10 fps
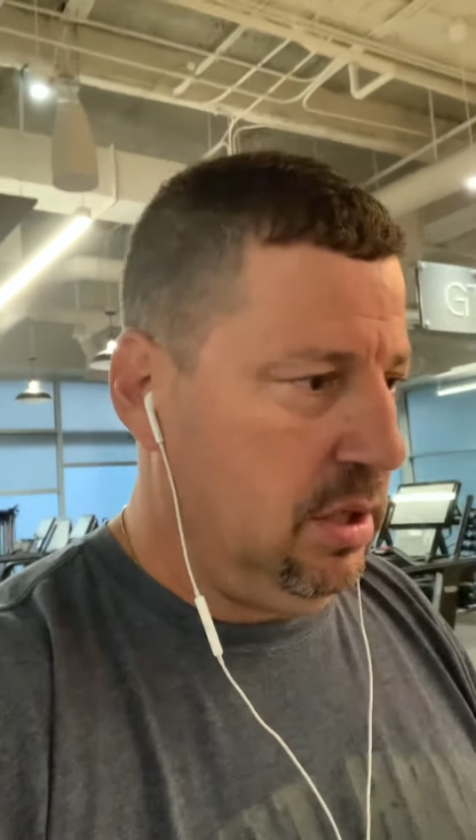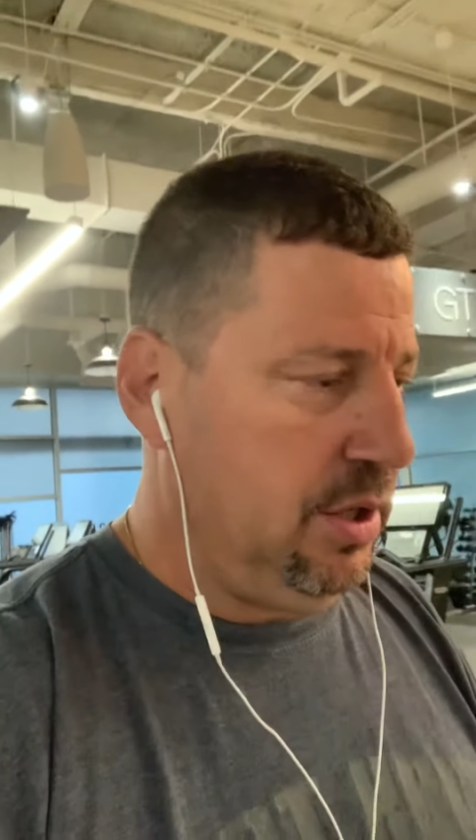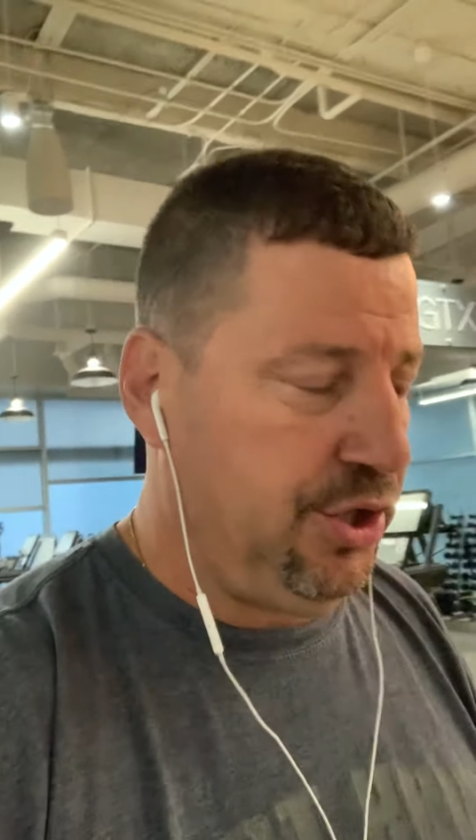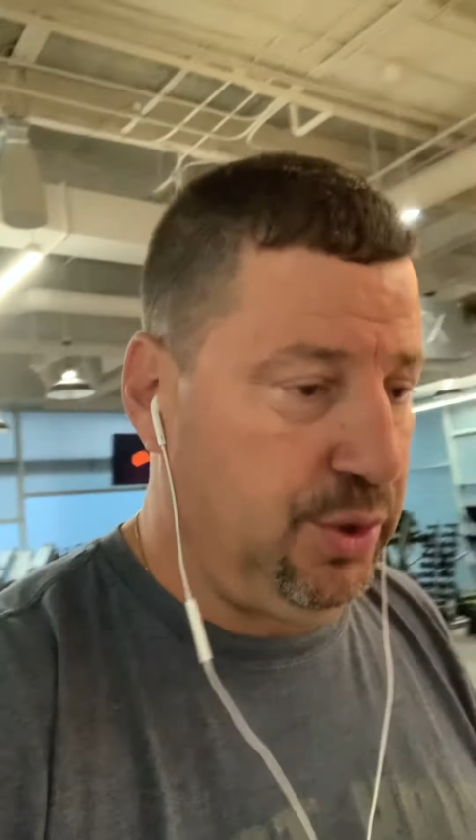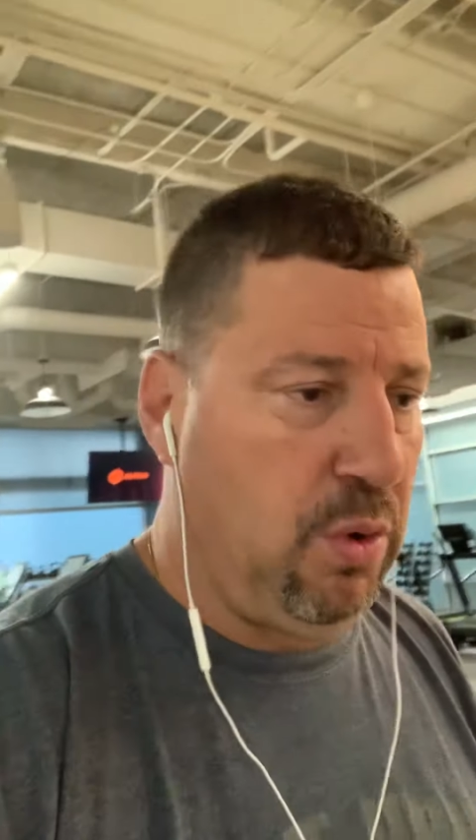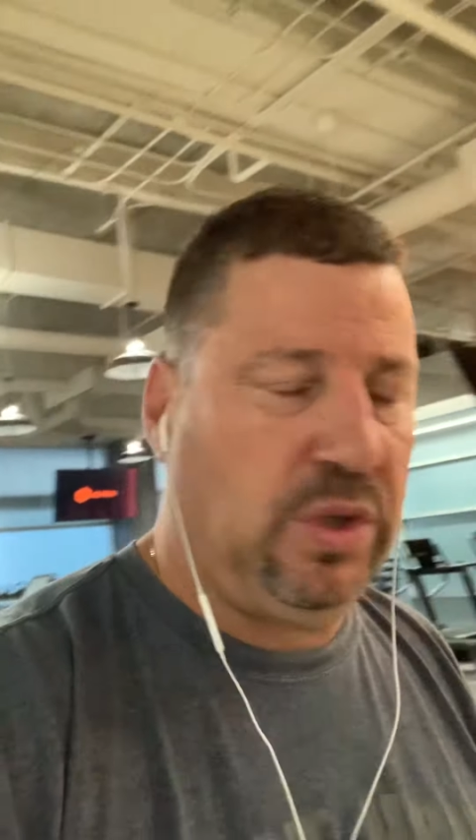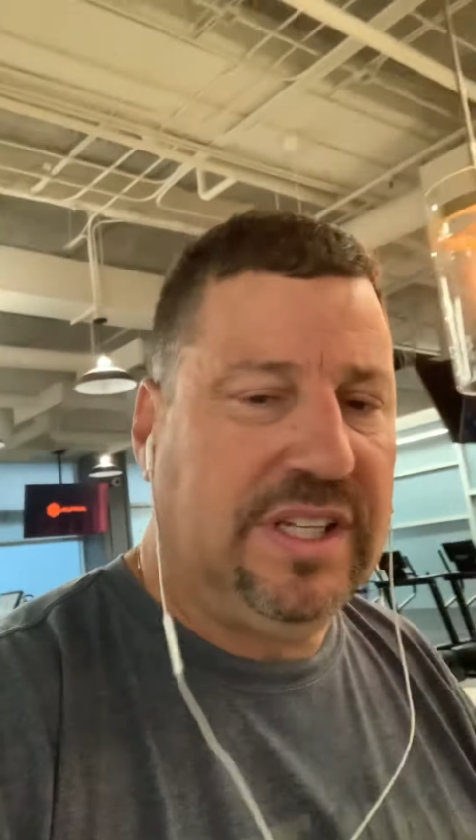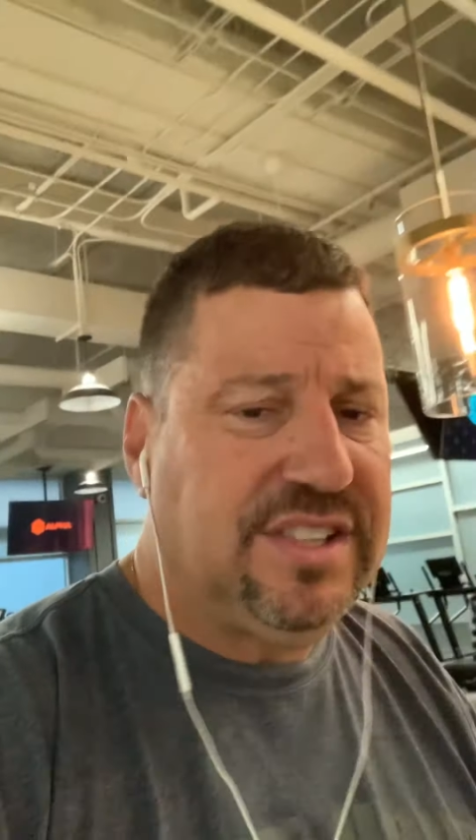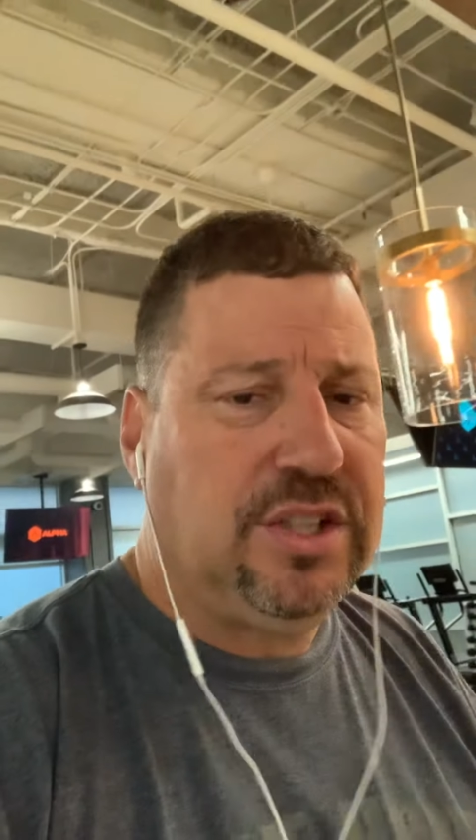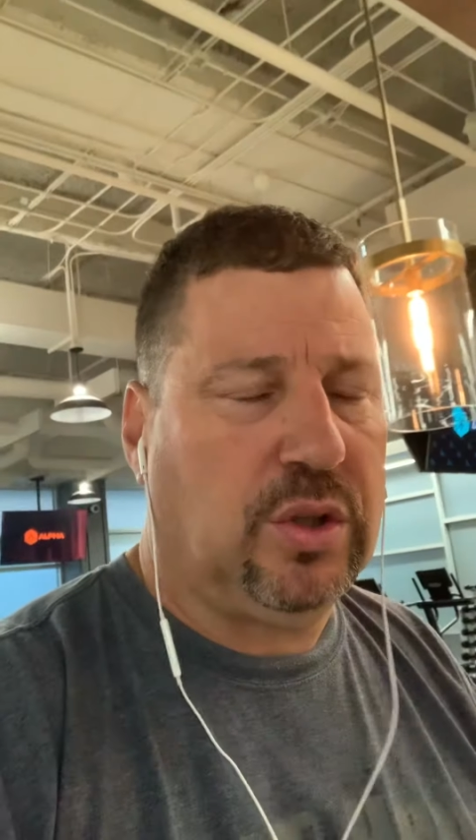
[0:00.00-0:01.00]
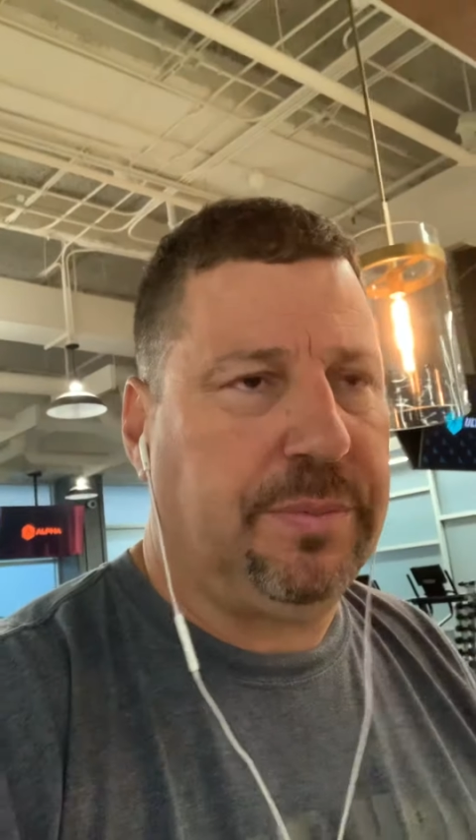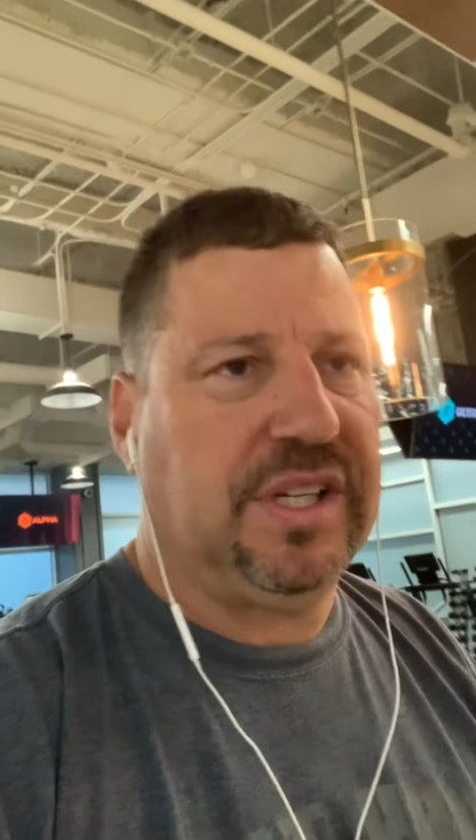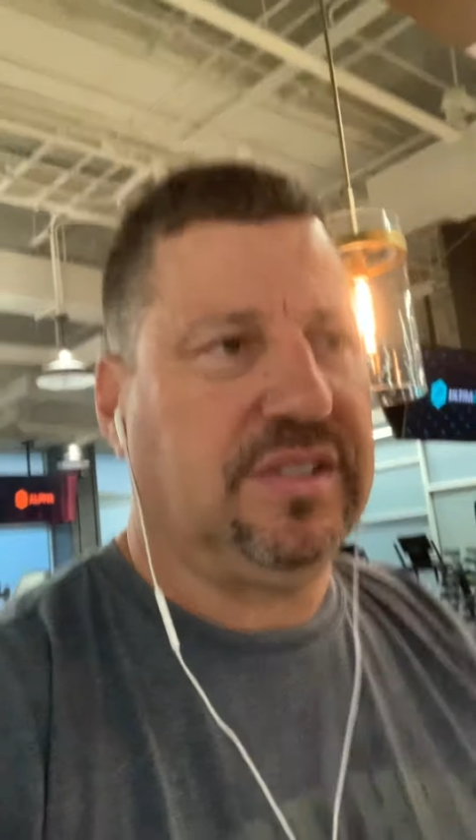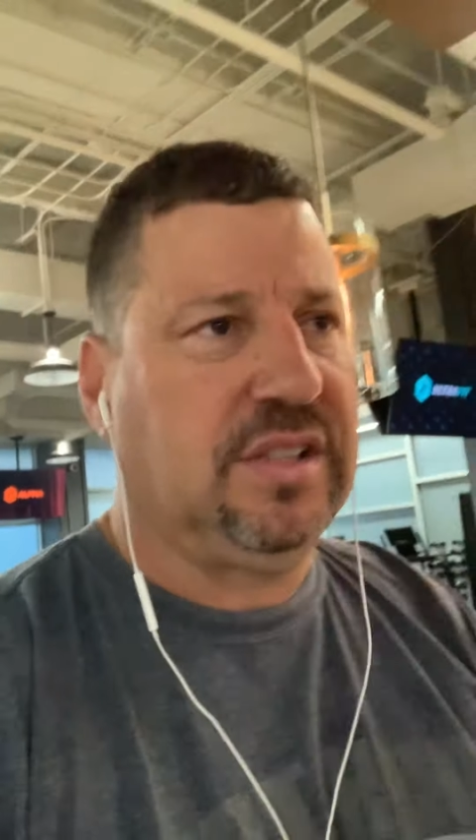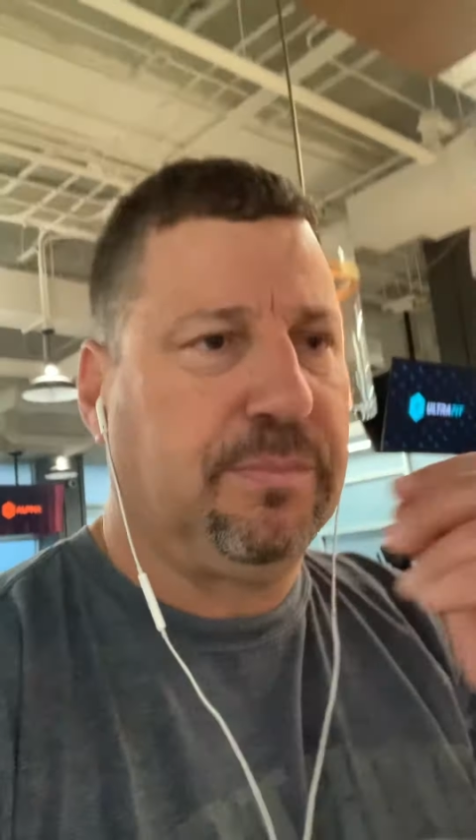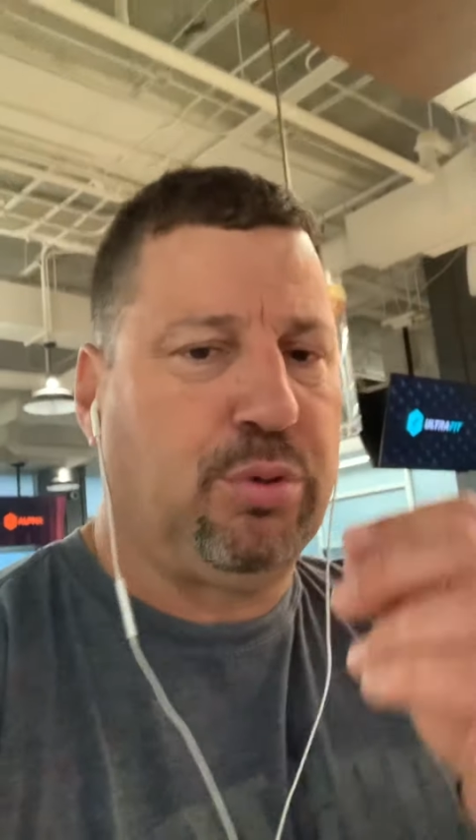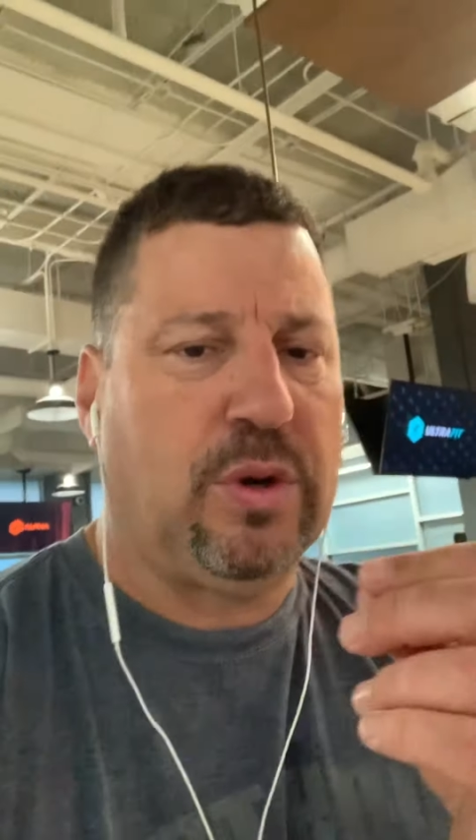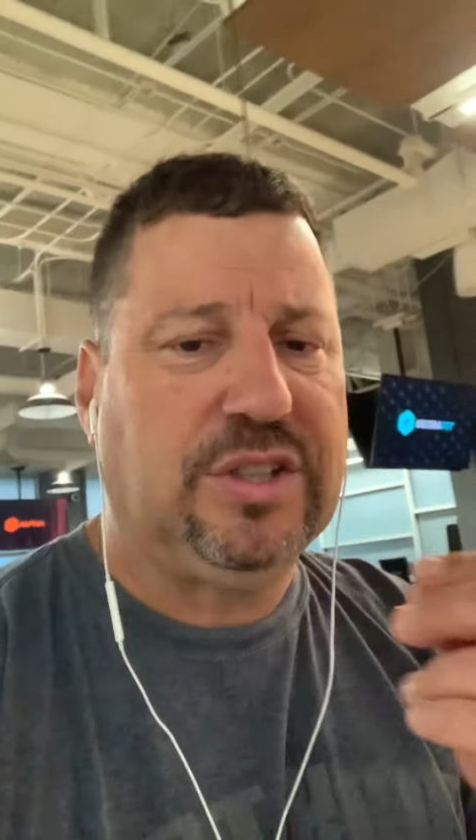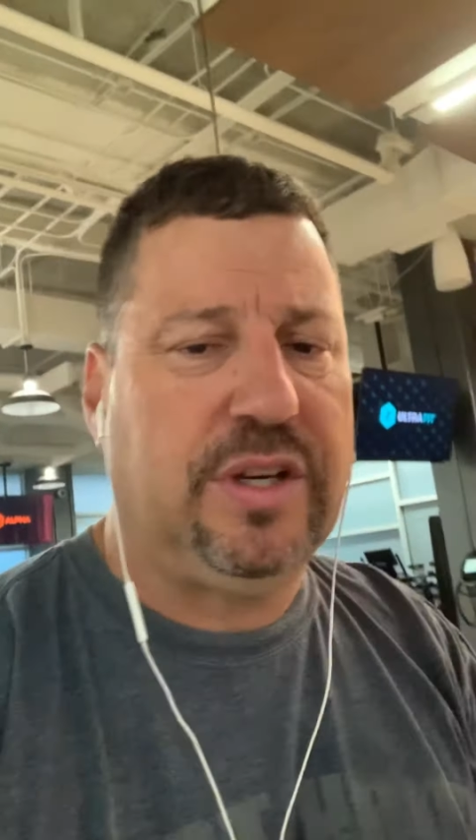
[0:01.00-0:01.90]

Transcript: she won't listen to it because the parental